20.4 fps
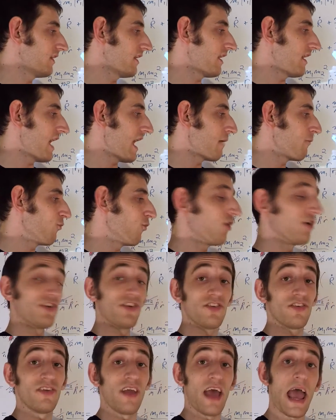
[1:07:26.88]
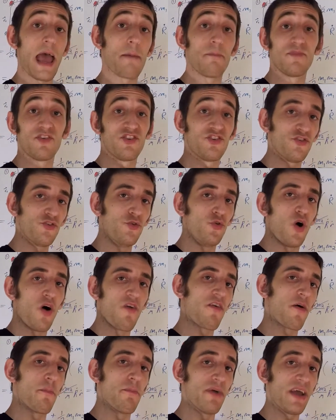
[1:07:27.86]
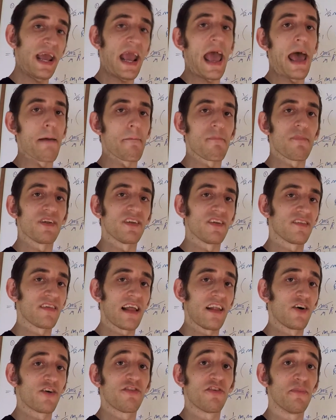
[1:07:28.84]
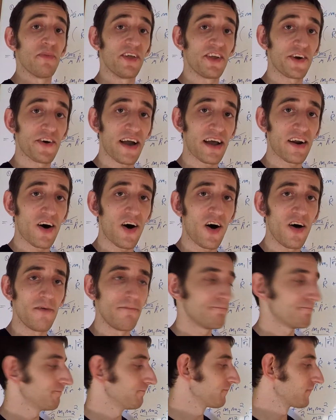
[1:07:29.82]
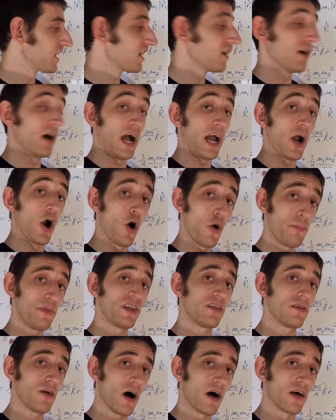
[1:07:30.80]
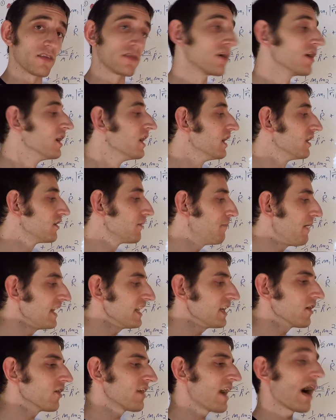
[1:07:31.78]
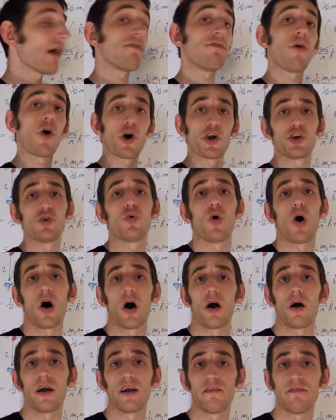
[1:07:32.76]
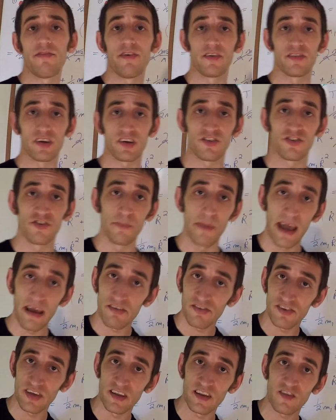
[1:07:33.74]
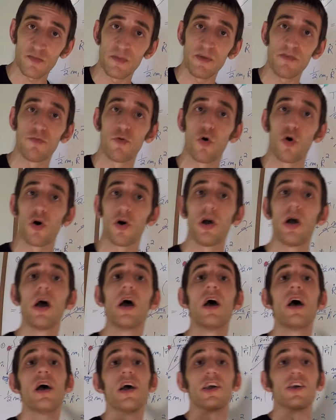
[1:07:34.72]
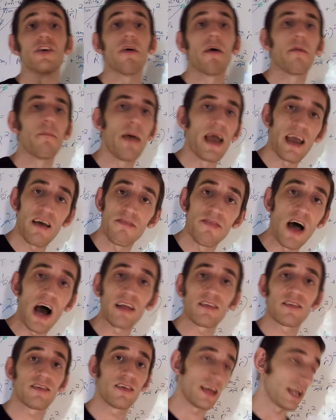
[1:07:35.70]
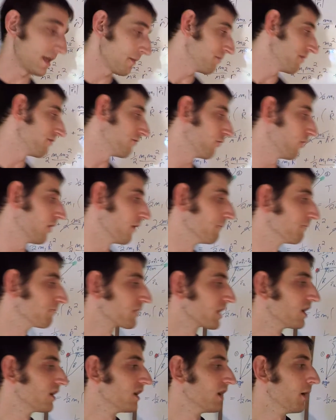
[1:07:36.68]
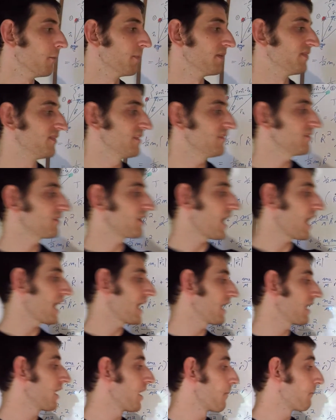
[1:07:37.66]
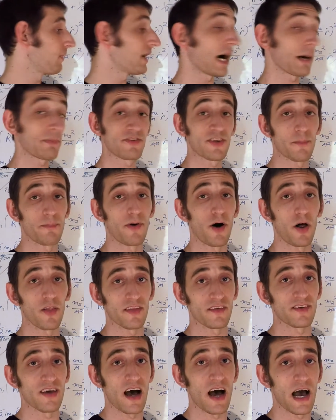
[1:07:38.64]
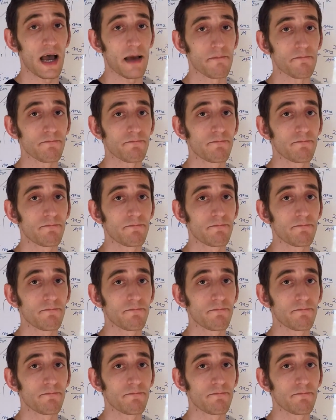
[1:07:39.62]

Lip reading: M1 M2 over big M. Does that look familiar at all? I hope it does. Depending on how far you are in physics, you may have seen this before, you may have not seen it before, but this guy pops up all the time.